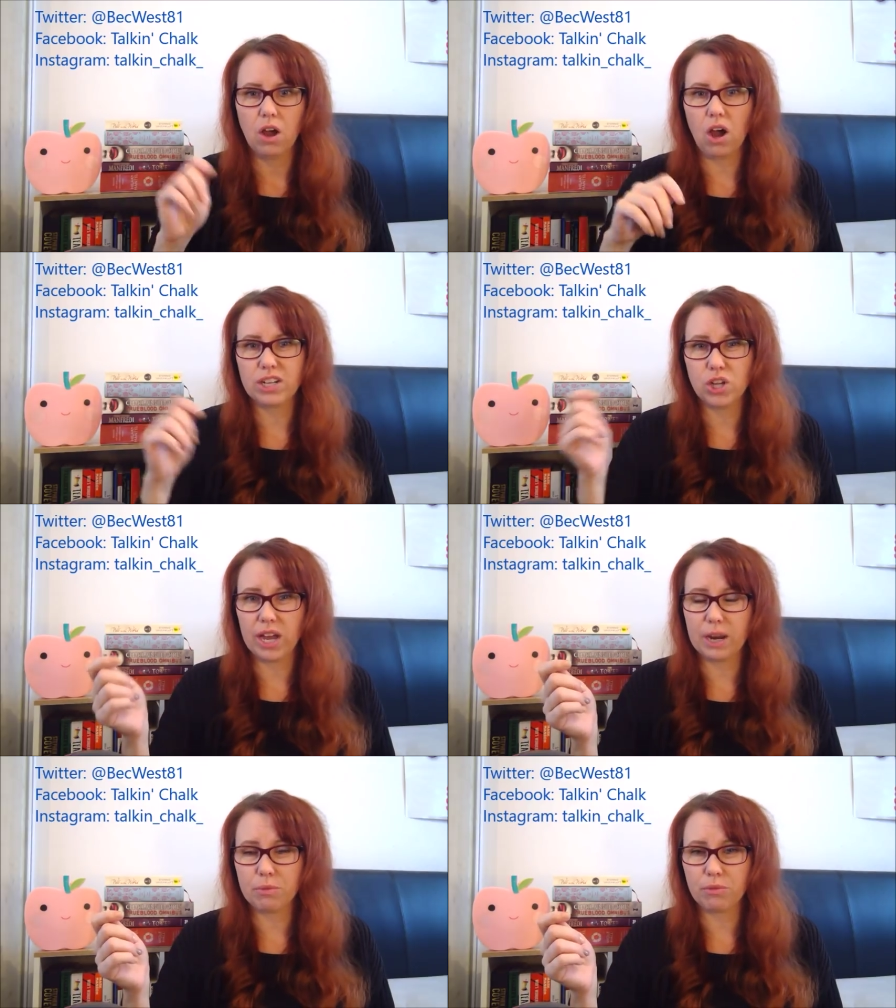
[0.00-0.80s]
I
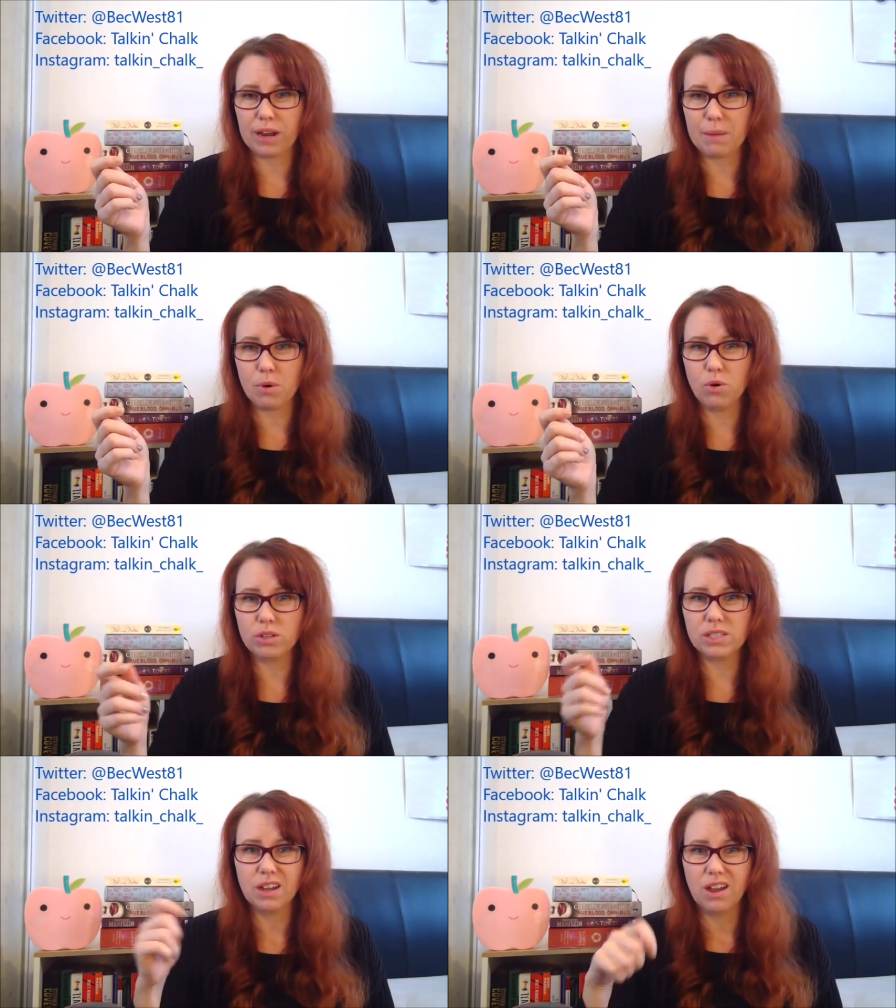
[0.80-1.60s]
tied up 3M
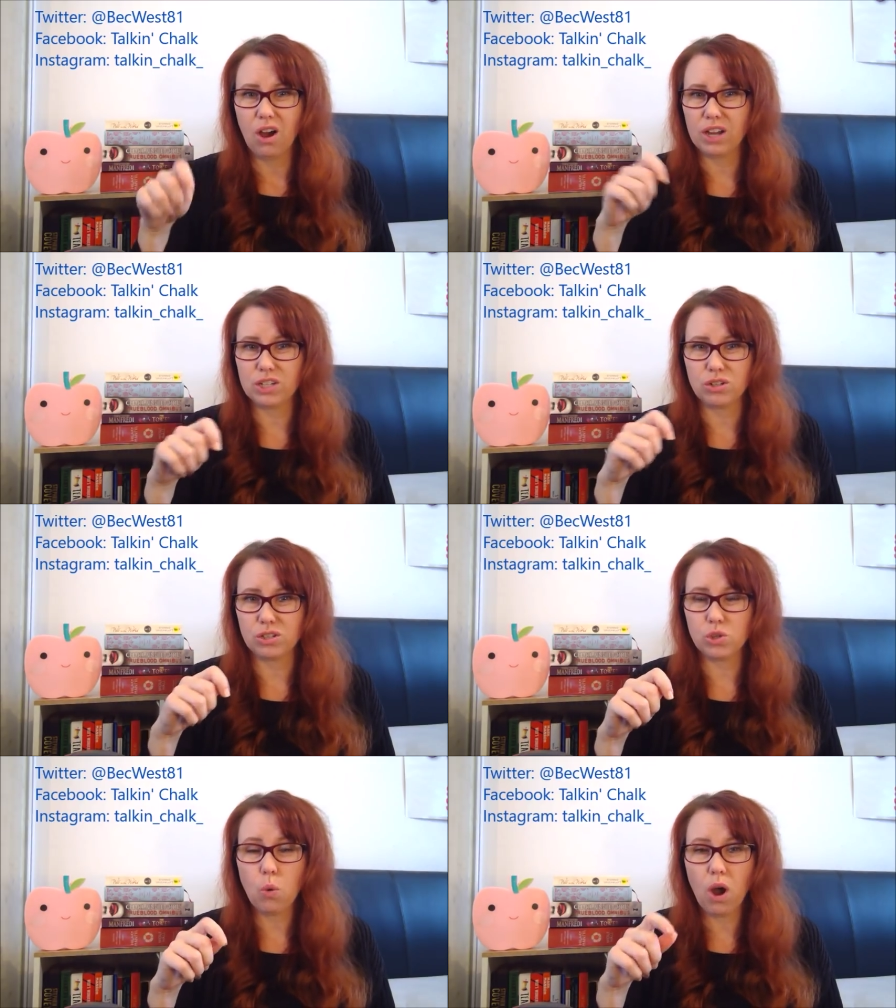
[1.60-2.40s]
hooks. I just
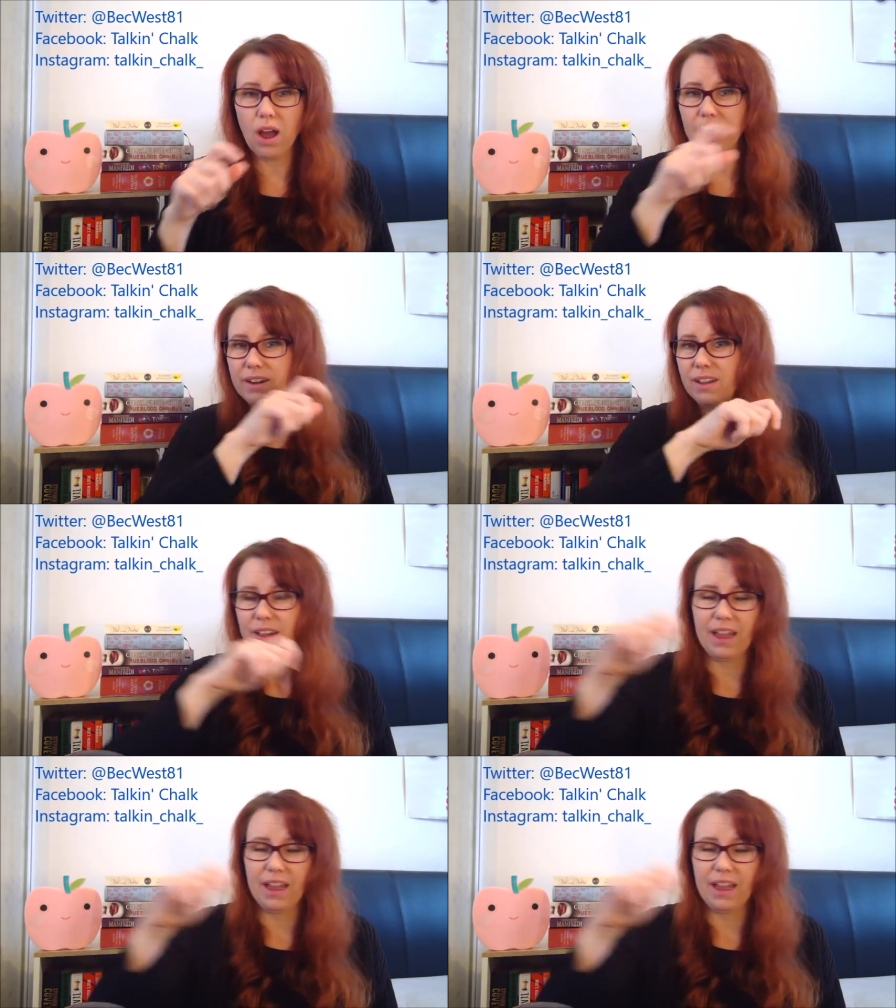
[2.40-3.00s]
use twine,